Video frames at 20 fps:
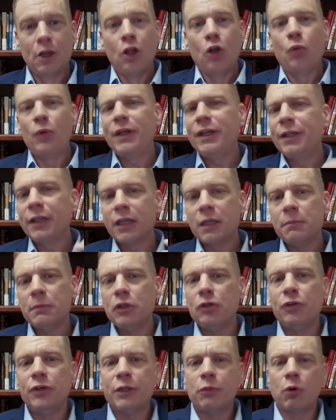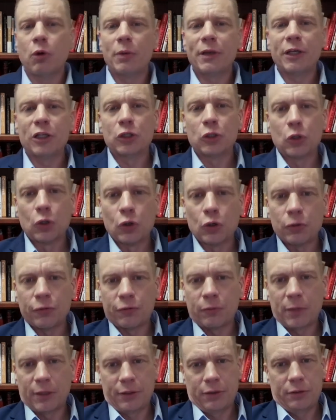We need a community where we could learn
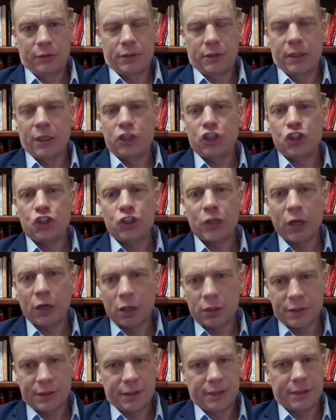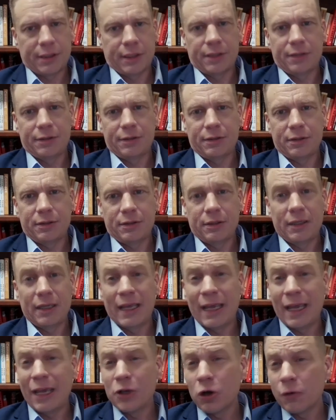from others and share our successes
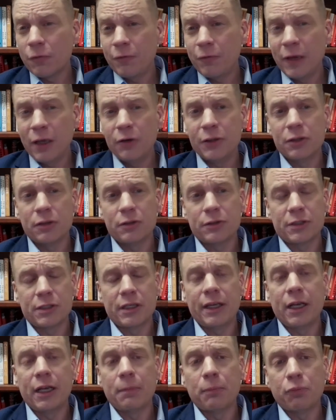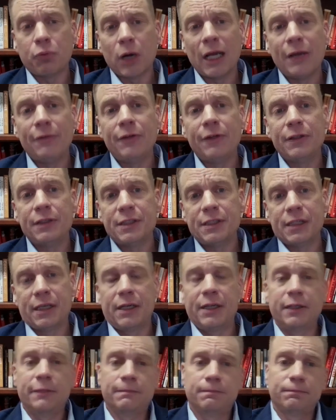and our failures in a private
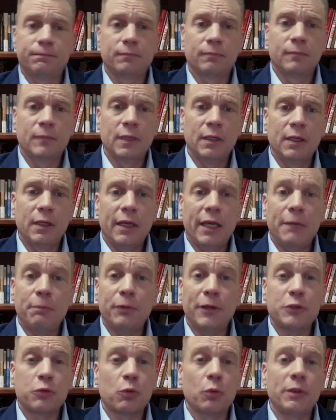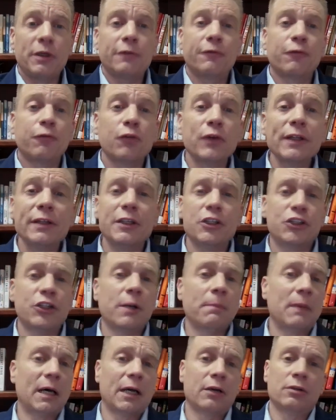setting. A place where we could freely
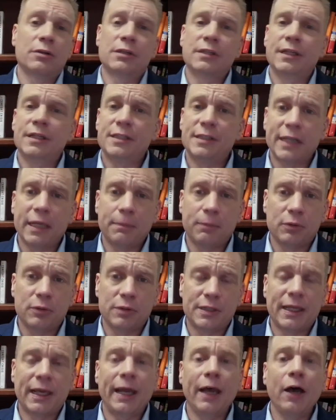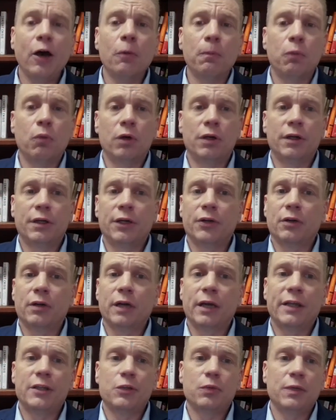share models and samples to help one another
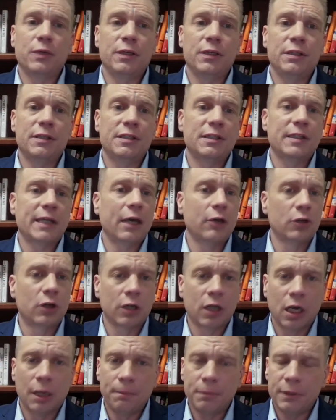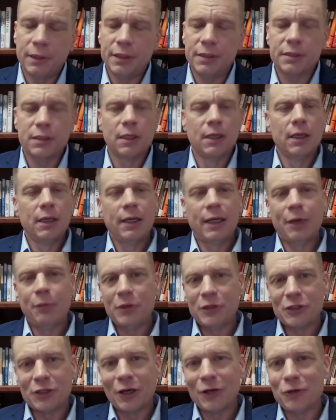as we scaled our companies and
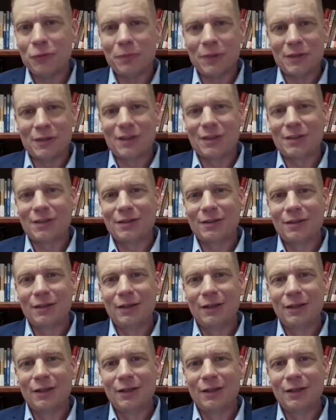we saw new business.